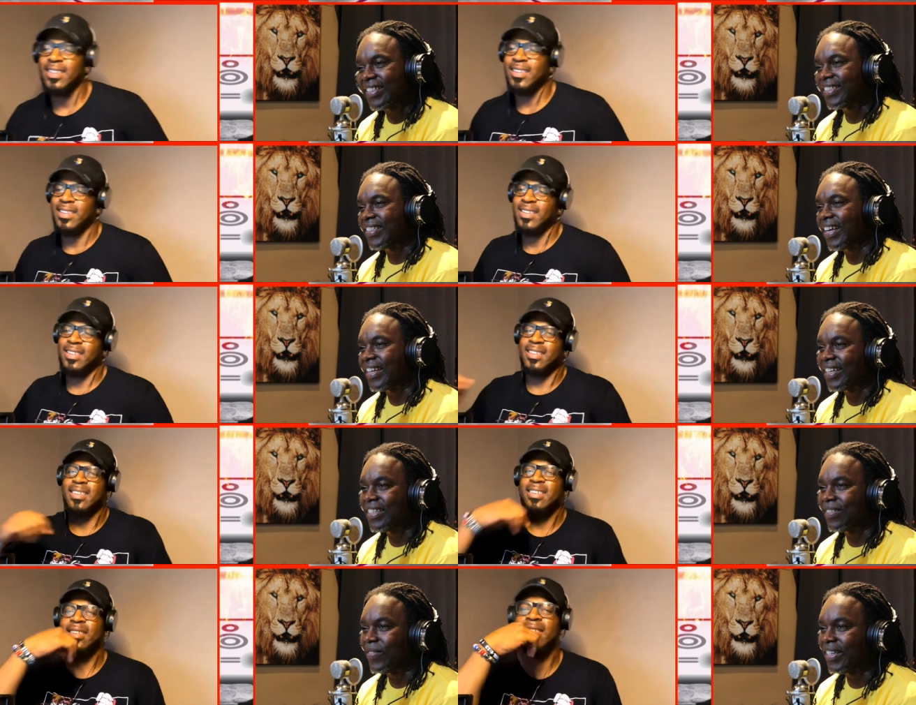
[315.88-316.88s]
Speaker 1: aesthetic of
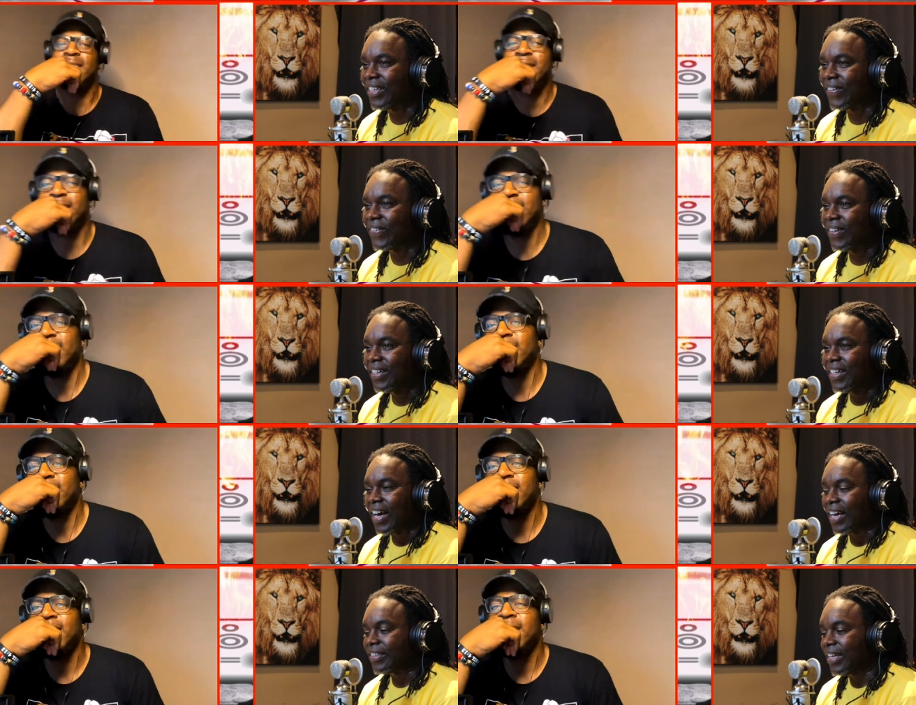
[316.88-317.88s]
this video.
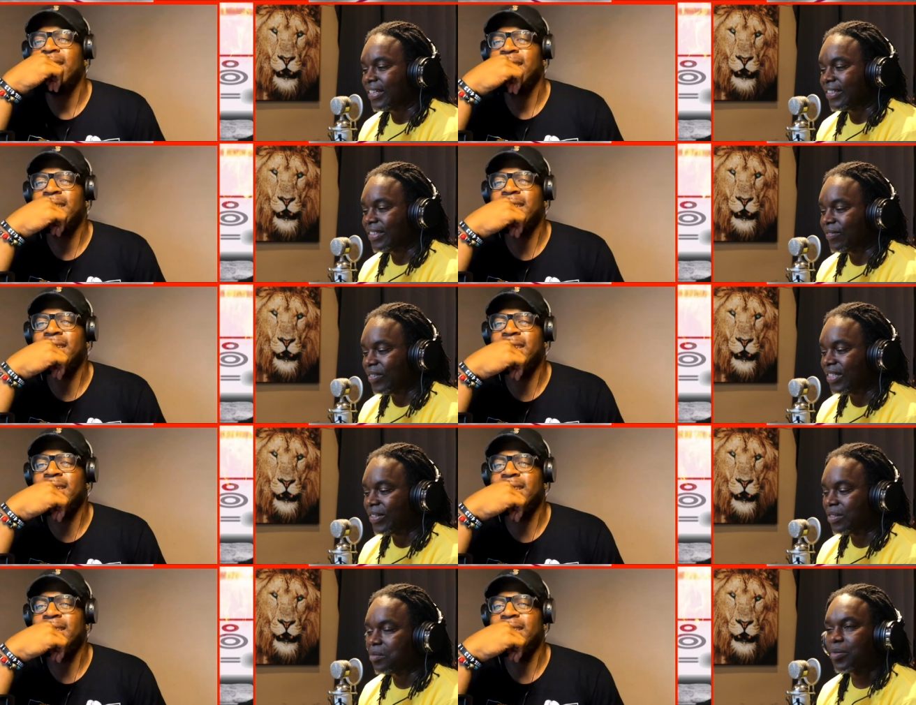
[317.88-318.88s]
I think this
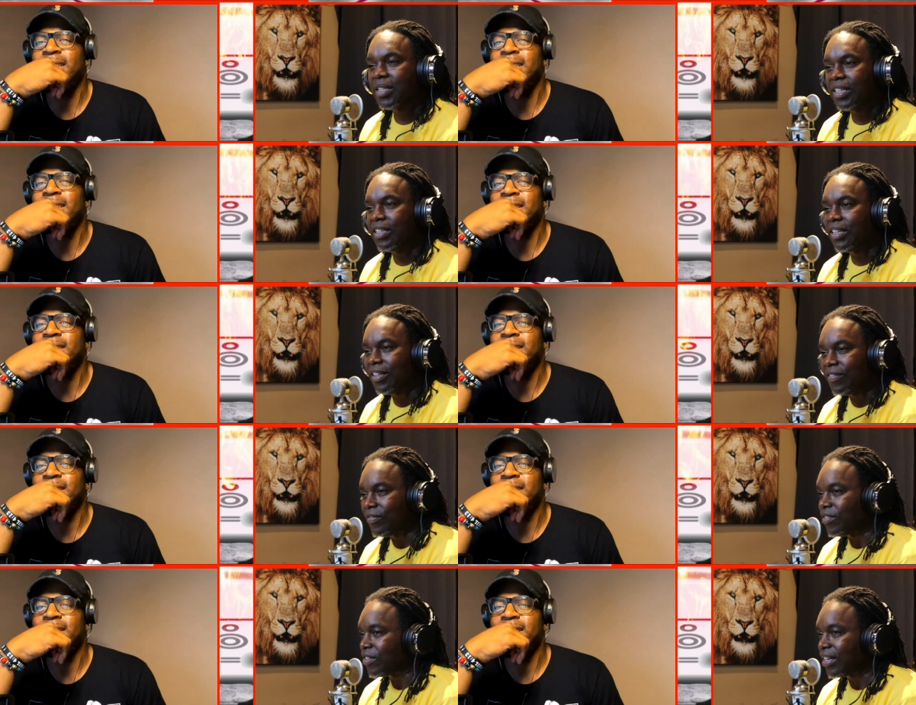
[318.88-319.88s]
video is pretty good.
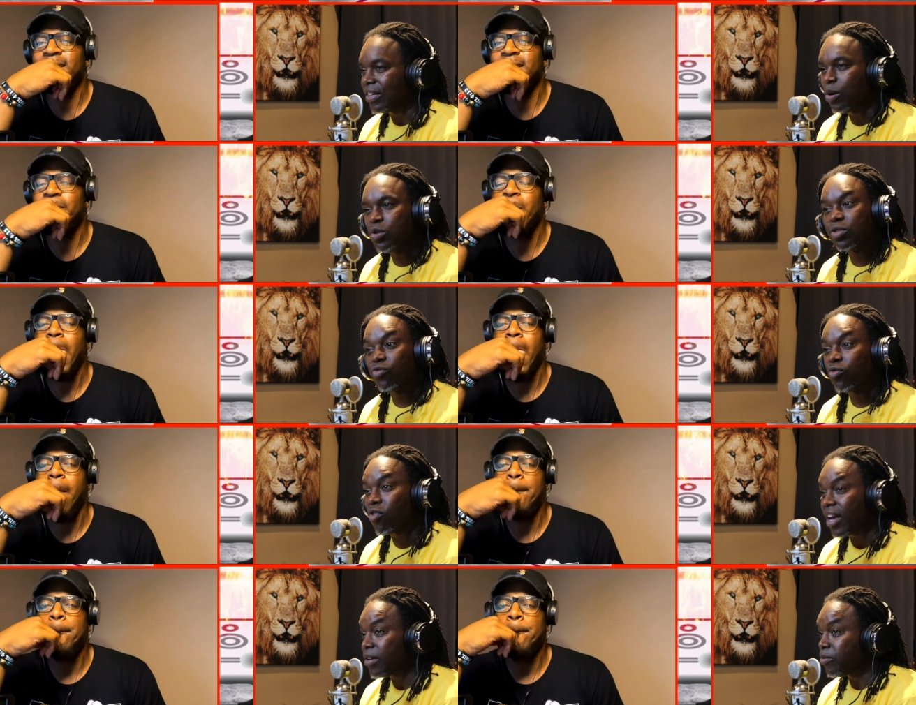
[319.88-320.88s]
It goes
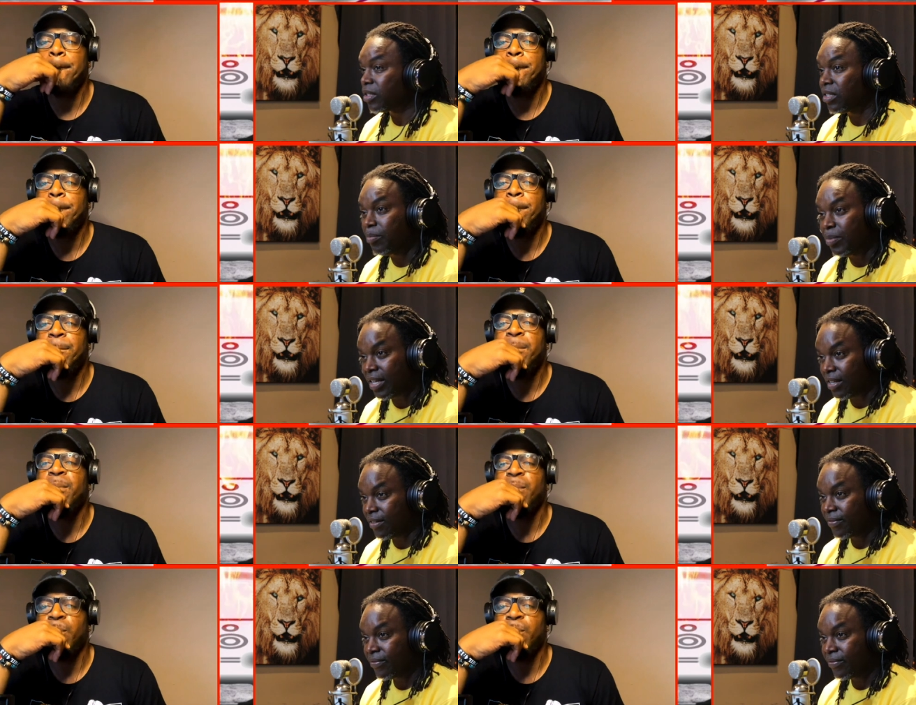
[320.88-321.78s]
right with the beat.